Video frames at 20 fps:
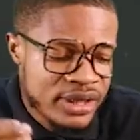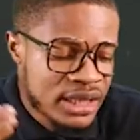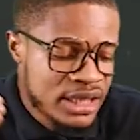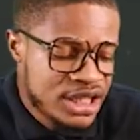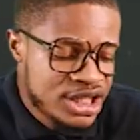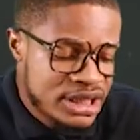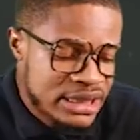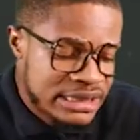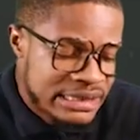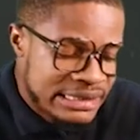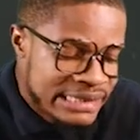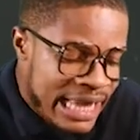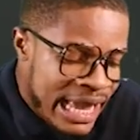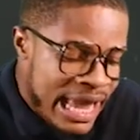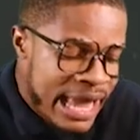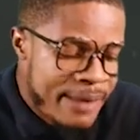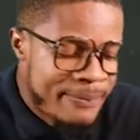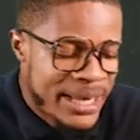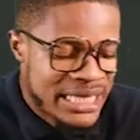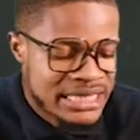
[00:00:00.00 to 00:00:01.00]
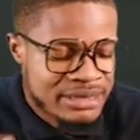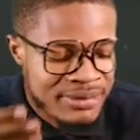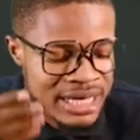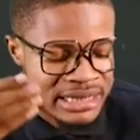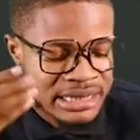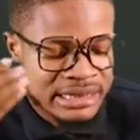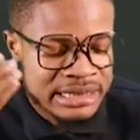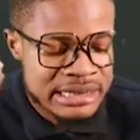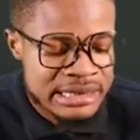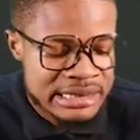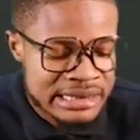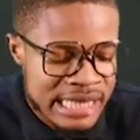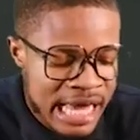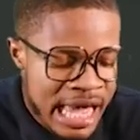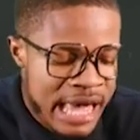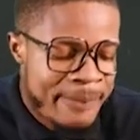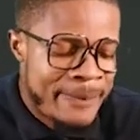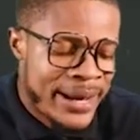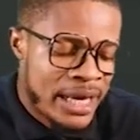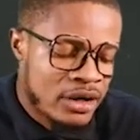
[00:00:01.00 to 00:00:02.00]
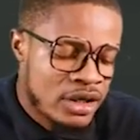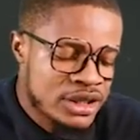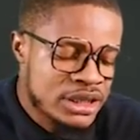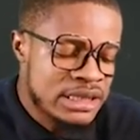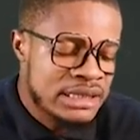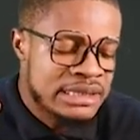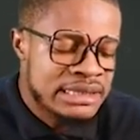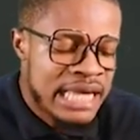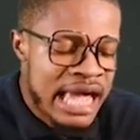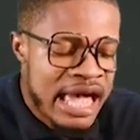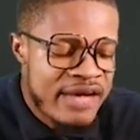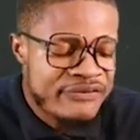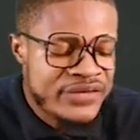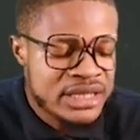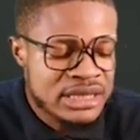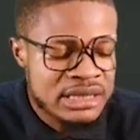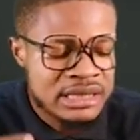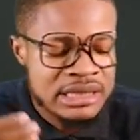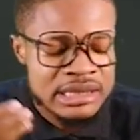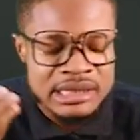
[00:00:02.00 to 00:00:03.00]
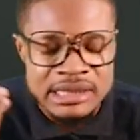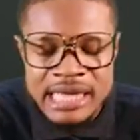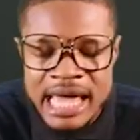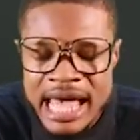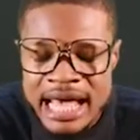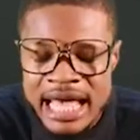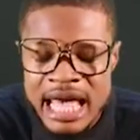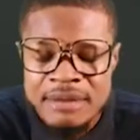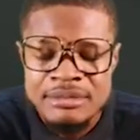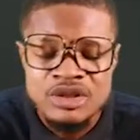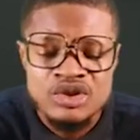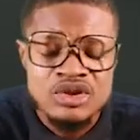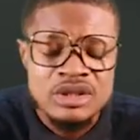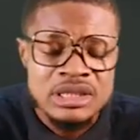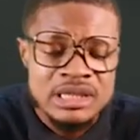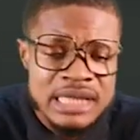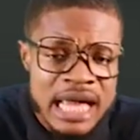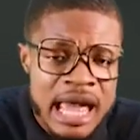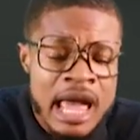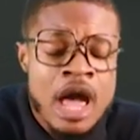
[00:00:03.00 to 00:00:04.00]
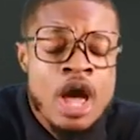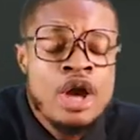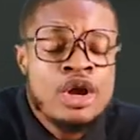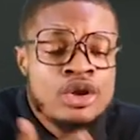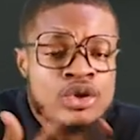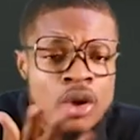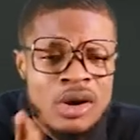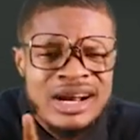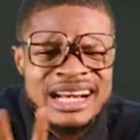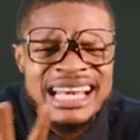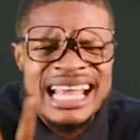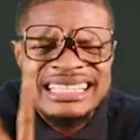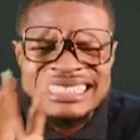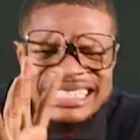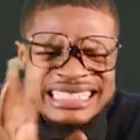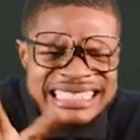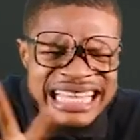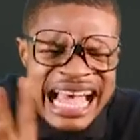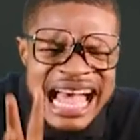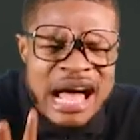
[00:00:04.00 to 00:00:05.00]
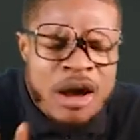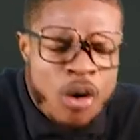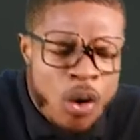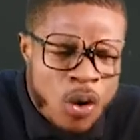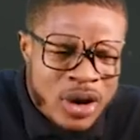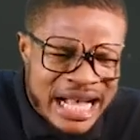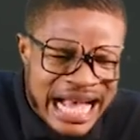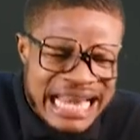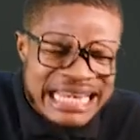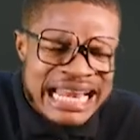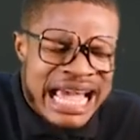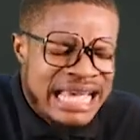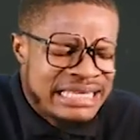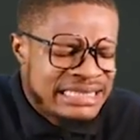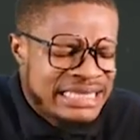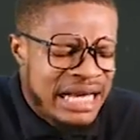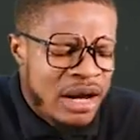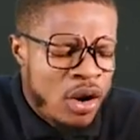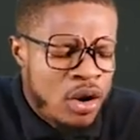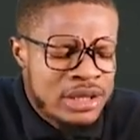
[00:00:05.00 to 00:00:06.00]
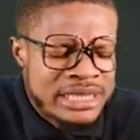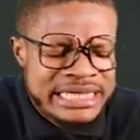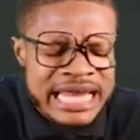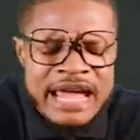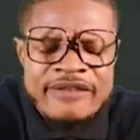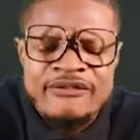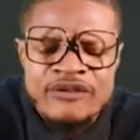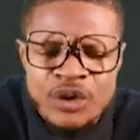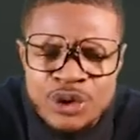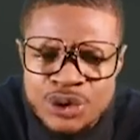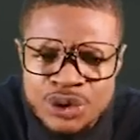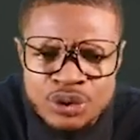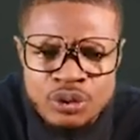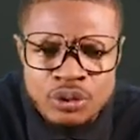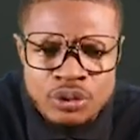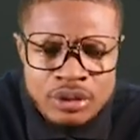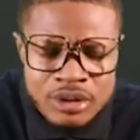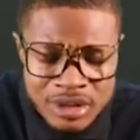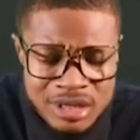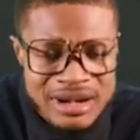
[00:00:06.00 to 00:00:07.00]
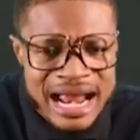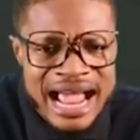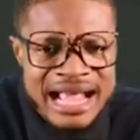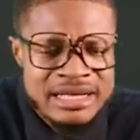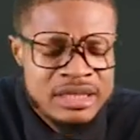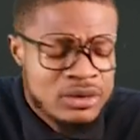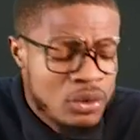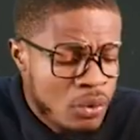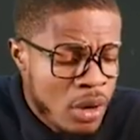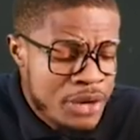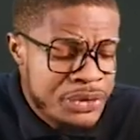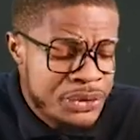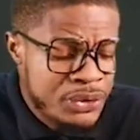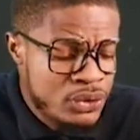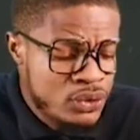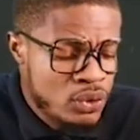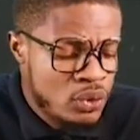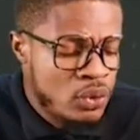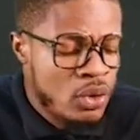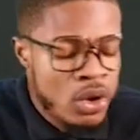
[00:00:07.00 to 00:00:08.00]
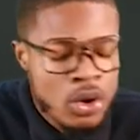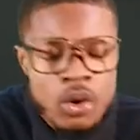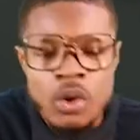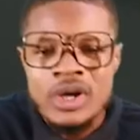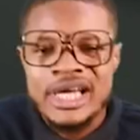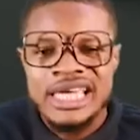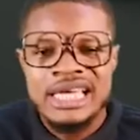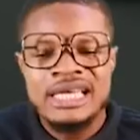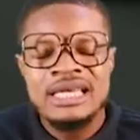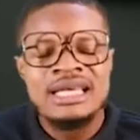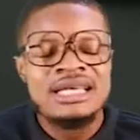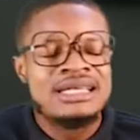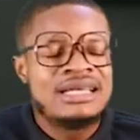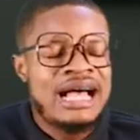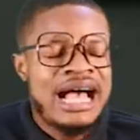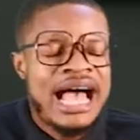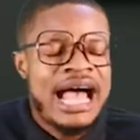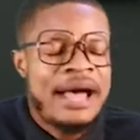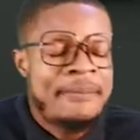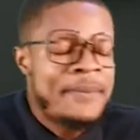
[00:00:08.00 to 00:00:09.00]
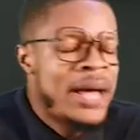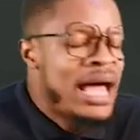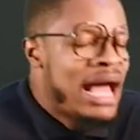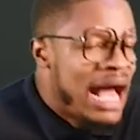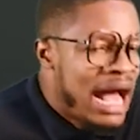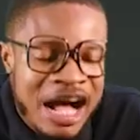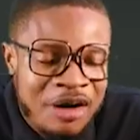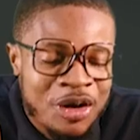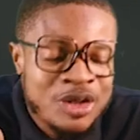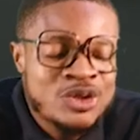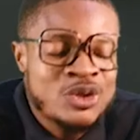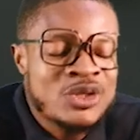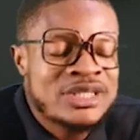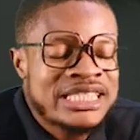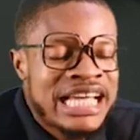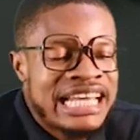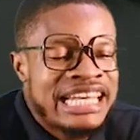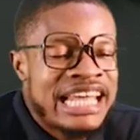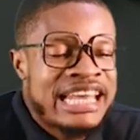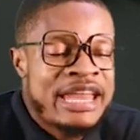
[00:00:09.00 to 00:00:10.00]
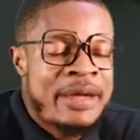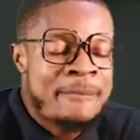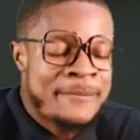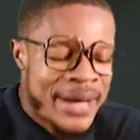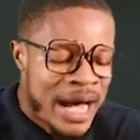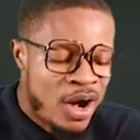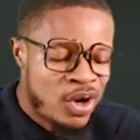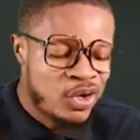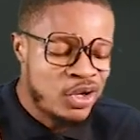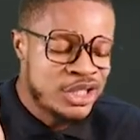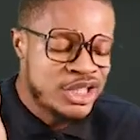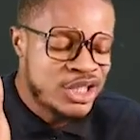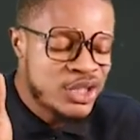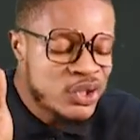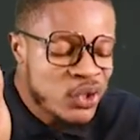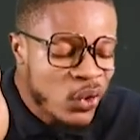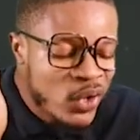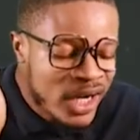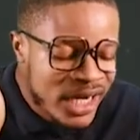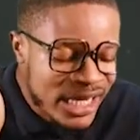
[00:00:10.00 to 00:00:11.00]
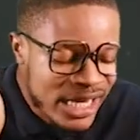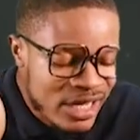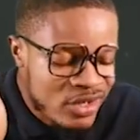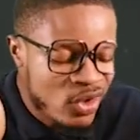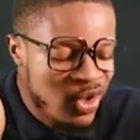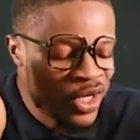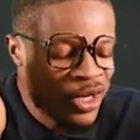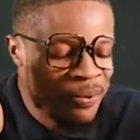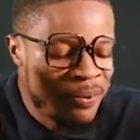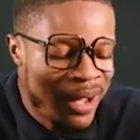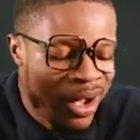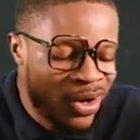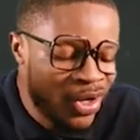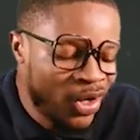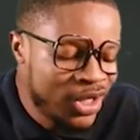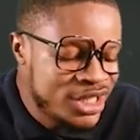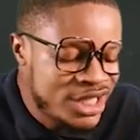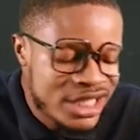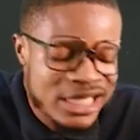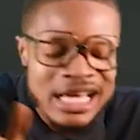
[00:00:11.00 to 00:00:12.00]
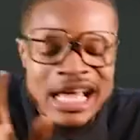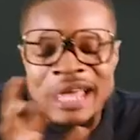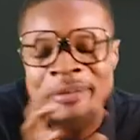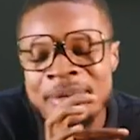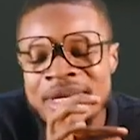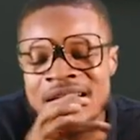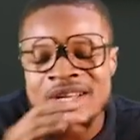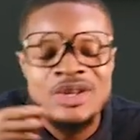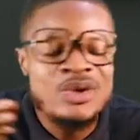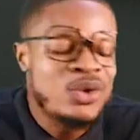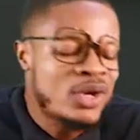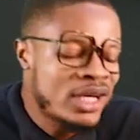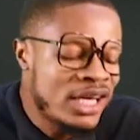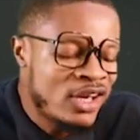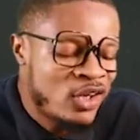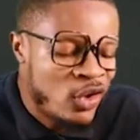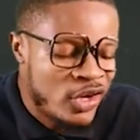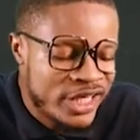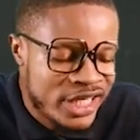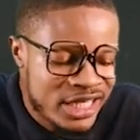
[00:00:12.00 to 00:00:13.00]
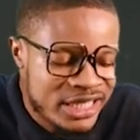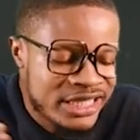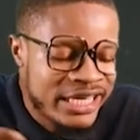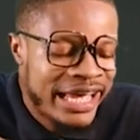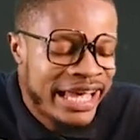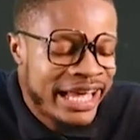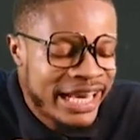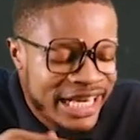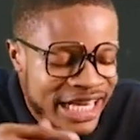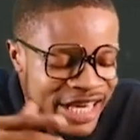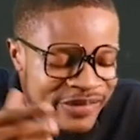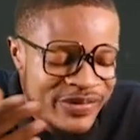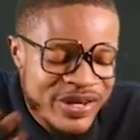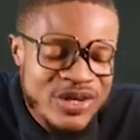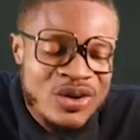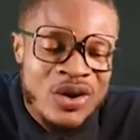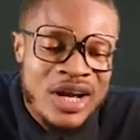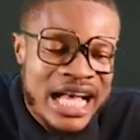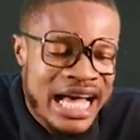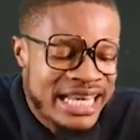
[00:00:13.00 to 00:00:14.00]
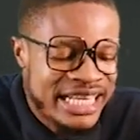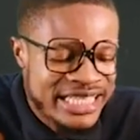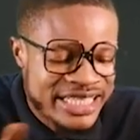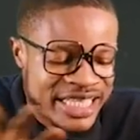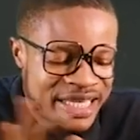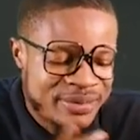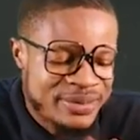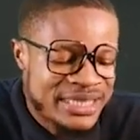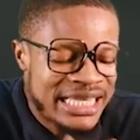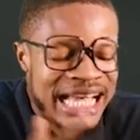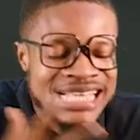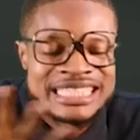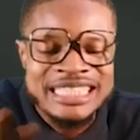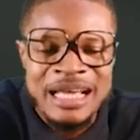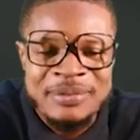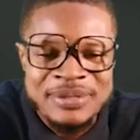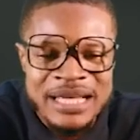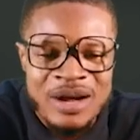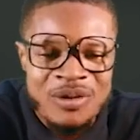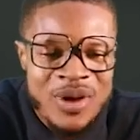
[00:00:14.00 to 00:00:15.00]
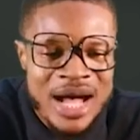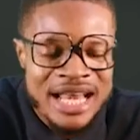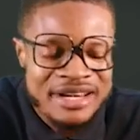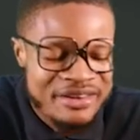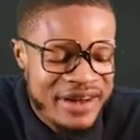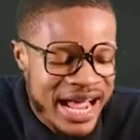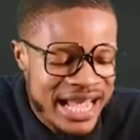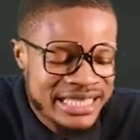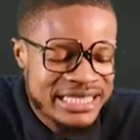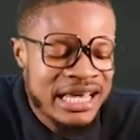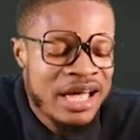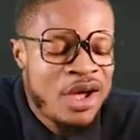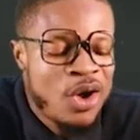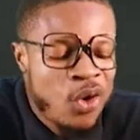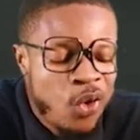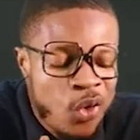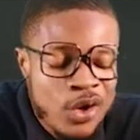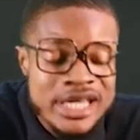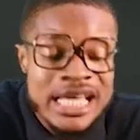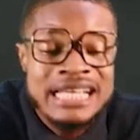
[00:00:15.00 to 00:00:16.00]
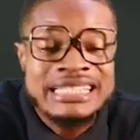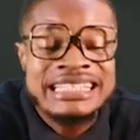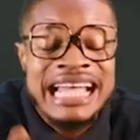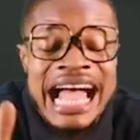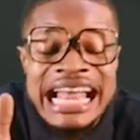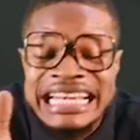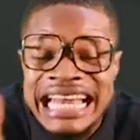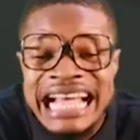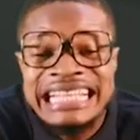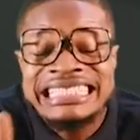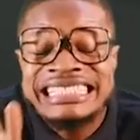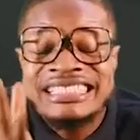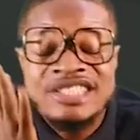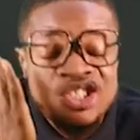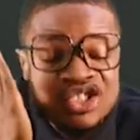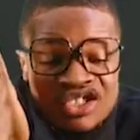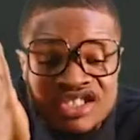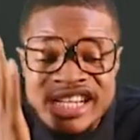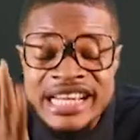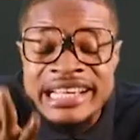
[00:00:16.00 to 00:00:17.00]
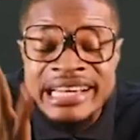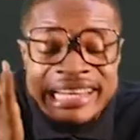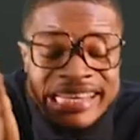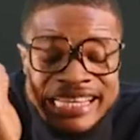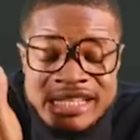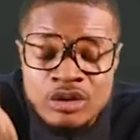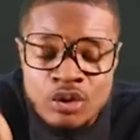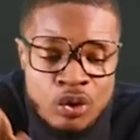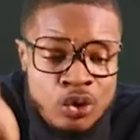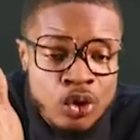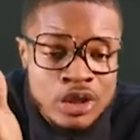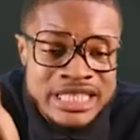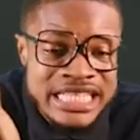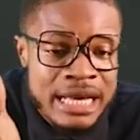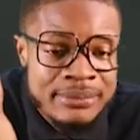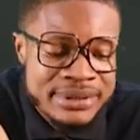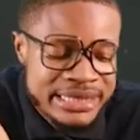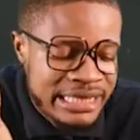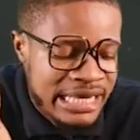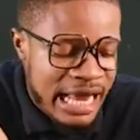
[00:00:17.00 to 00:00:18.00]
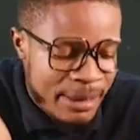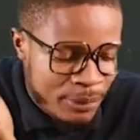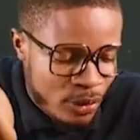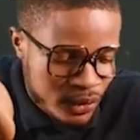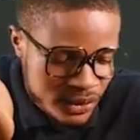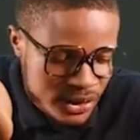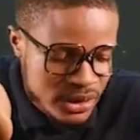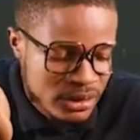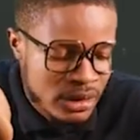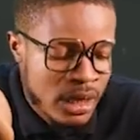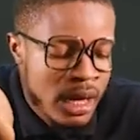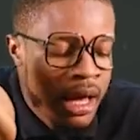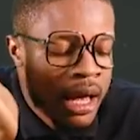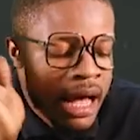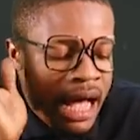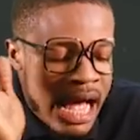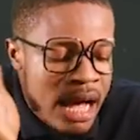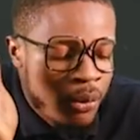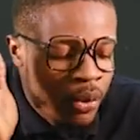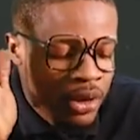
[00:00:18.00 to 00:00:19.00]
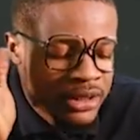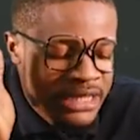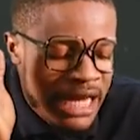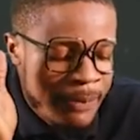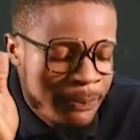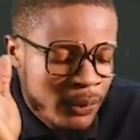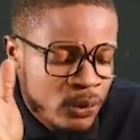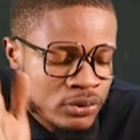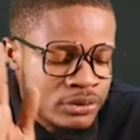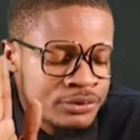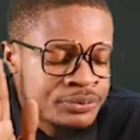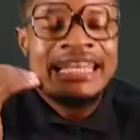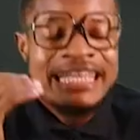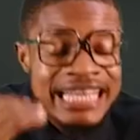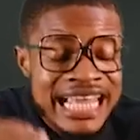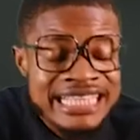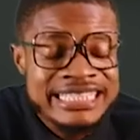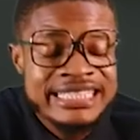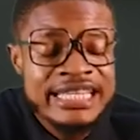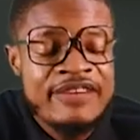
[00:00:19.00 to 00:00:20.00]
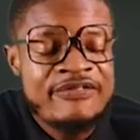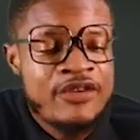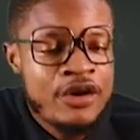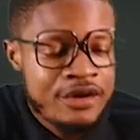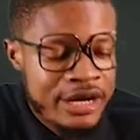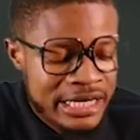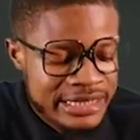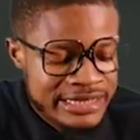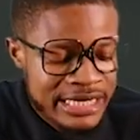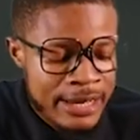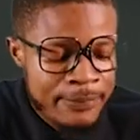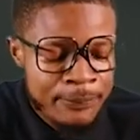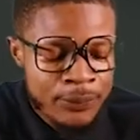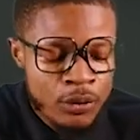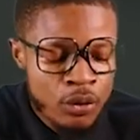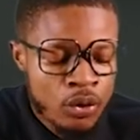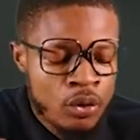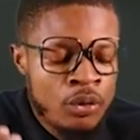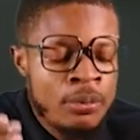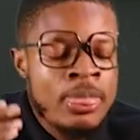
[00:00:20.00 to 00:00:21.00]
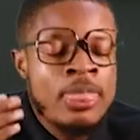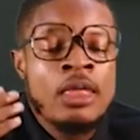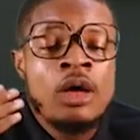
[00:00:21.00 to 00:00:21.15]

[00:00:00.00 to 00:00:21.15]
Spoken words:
English is there, mathematics is there, biology is there, physics is there, chemistry is there. Your classes are organized, they are all there for you, right? What do? Okay, I want to start learning biology. So click on the biology, immediately you click on it, living organisms, that's chapter 1, right? Oh yes, that's strictly to your Jamb syllabus. And what happened? Let's say, for example,